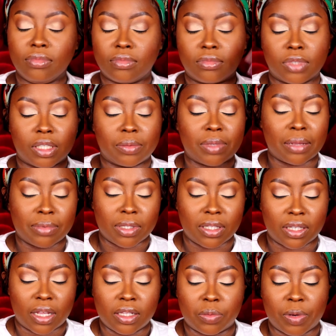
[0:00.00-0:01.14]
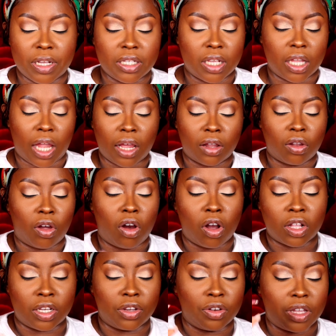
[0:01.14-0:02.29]
Sometimes these setting sprays get like clogged
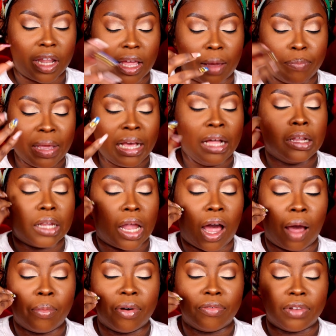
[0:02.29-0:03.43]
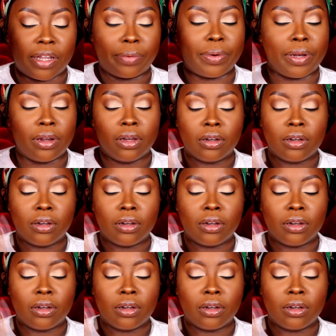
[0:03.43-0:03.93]
and you get like a big glob of liquid